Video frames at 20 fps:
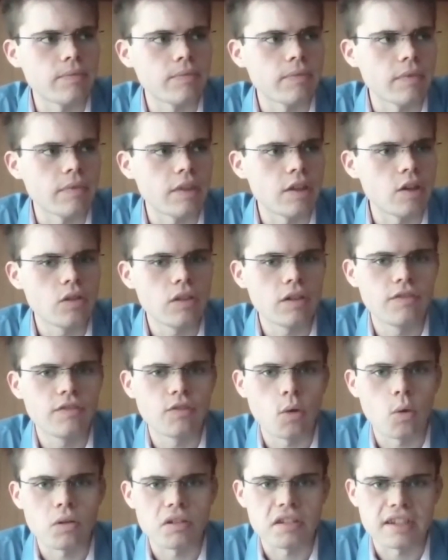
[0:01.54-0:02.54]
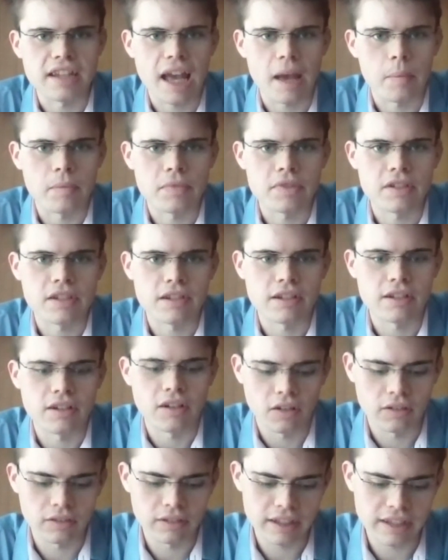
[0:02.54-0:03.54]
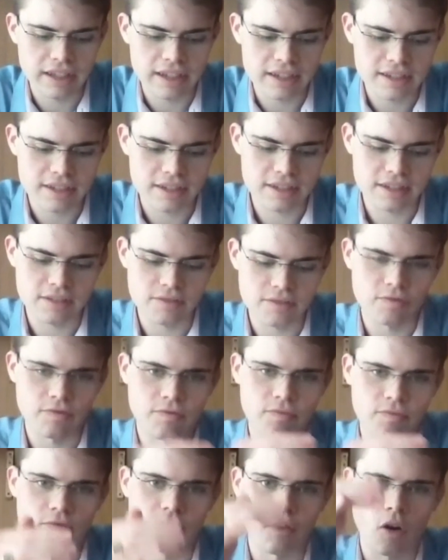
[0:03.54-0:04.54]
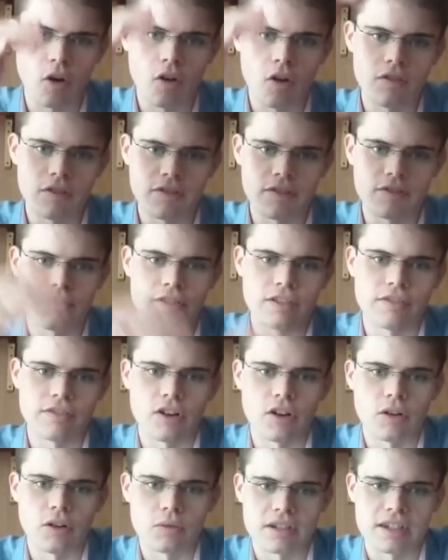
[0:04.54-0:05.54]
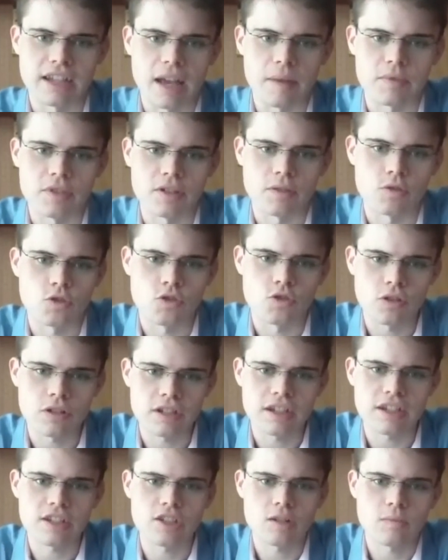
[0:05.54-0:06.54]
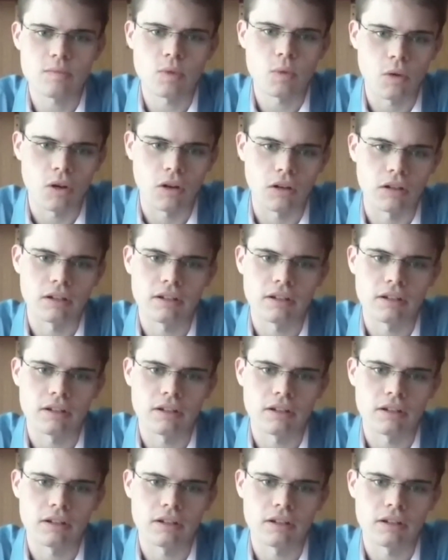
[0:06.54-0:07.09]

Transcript: the other 4 steps on this 5 referral steps. So trust is number 1.